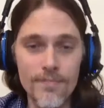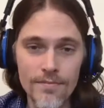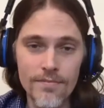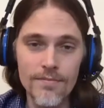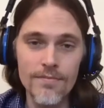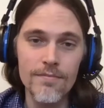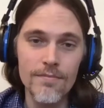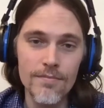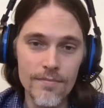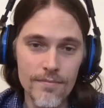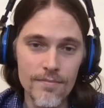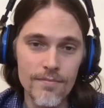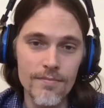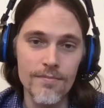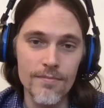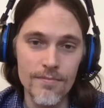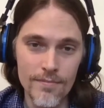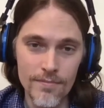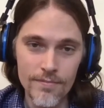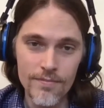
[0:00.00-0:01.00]
it's, it's
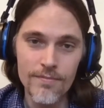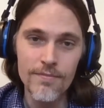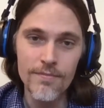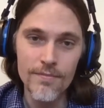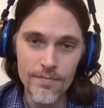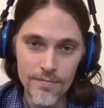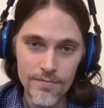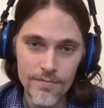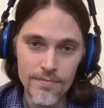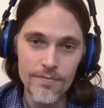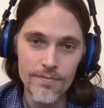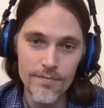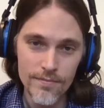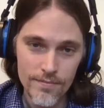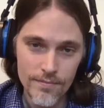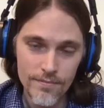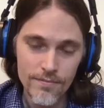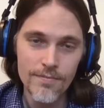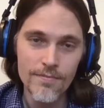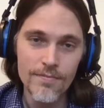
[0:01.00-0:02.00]
not only like having
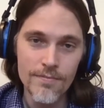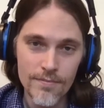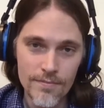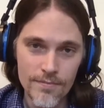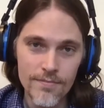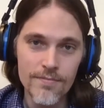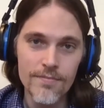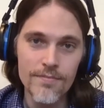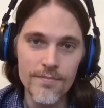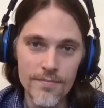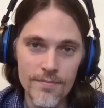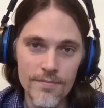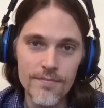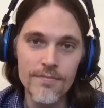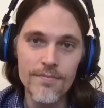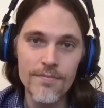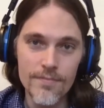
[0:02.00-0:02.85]
to start a business, but it's